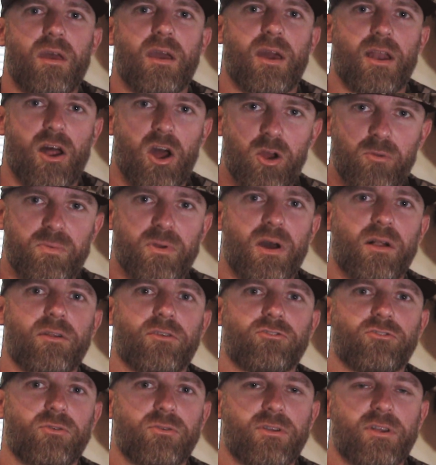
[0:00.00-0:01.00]
And I hope y'all
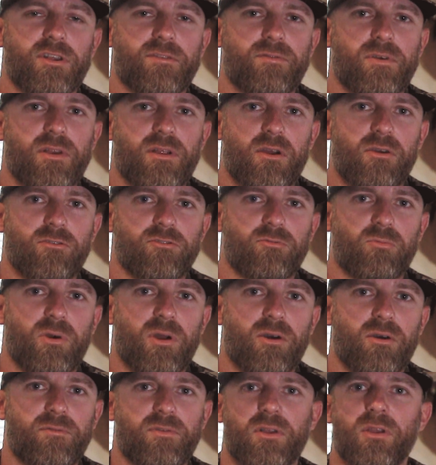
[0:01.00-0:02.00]
enjoyed this video as
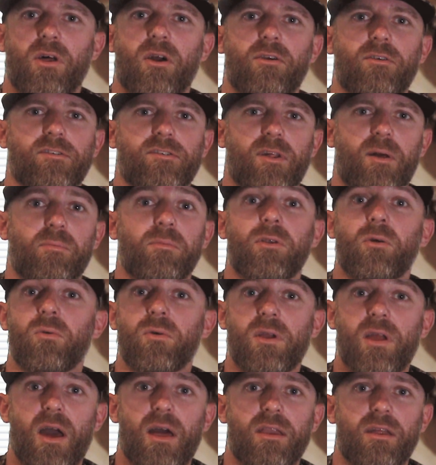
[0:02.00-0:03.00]
well. If you learned something
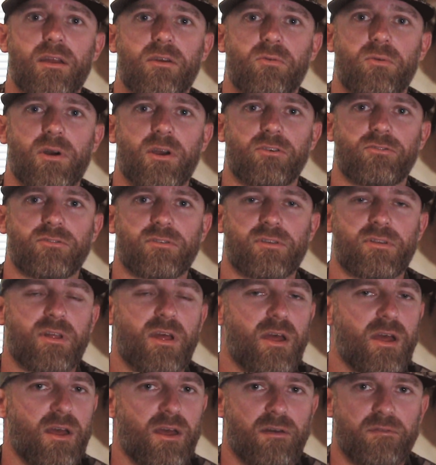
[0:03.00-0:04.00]
or got any questions,
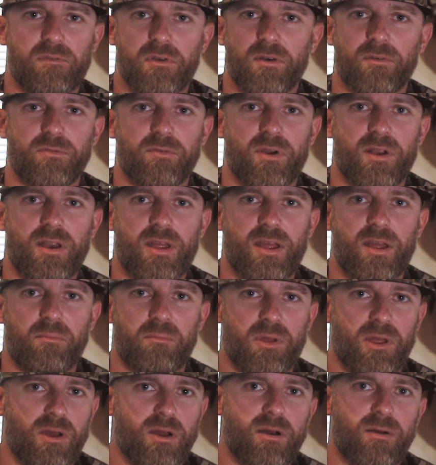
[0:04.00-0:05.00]
feel free to
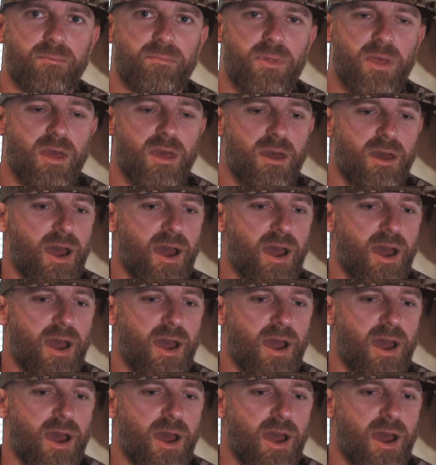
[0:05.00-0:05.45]
hit me up.